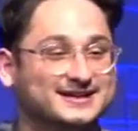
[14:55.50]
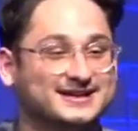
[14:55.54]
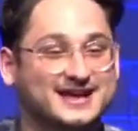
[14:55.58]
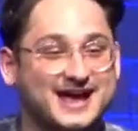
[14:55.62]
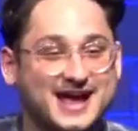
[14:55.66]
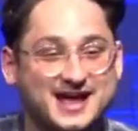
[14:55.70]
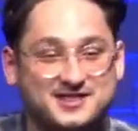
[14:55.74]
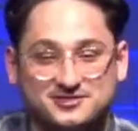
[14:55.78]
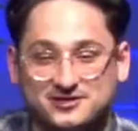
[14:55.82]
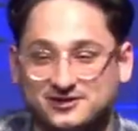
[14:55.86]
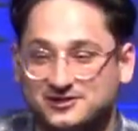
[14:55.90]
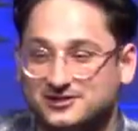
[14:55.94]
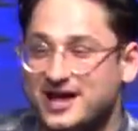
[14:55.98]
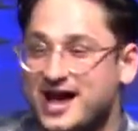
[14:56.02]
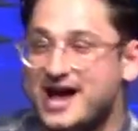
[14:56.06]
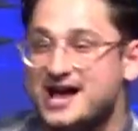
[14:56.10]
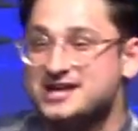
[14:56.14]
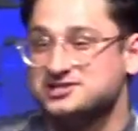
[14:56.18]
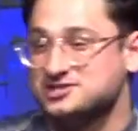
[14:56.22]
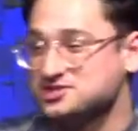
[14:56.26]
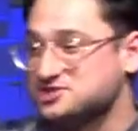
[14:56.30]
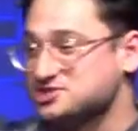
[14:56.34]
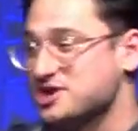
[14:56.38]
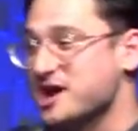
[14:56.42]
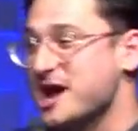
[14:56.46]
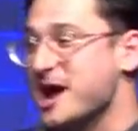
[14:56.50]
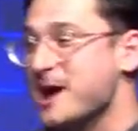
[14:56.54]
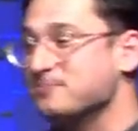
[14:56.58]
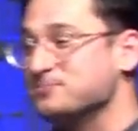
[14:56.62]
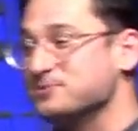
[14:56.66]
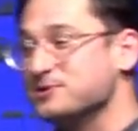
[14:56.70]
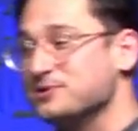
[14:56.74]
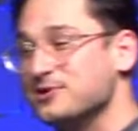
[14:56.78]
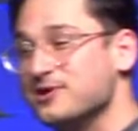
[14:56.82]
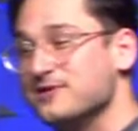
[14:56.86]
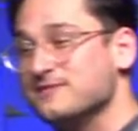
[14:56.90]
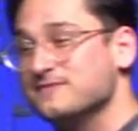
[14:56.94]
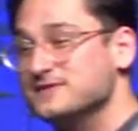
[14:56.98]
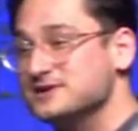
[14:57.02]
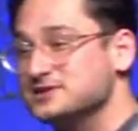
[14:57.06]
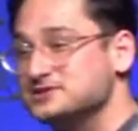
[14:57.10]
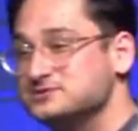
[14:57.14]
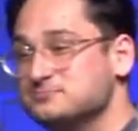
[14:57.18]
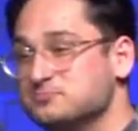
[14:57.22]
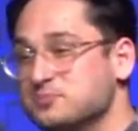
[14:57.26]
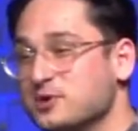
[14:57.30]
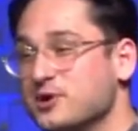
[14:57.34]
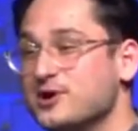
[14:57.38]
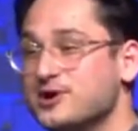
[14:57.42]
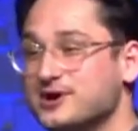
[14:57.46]
And the last chapter of this
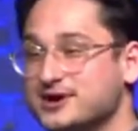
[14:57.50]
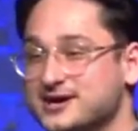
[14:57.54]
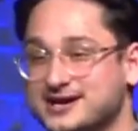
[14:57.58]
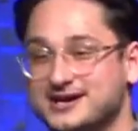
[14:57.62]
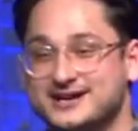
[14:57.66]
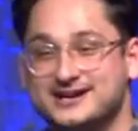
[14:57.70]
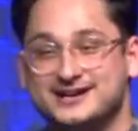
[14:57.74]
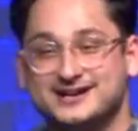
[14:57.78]
book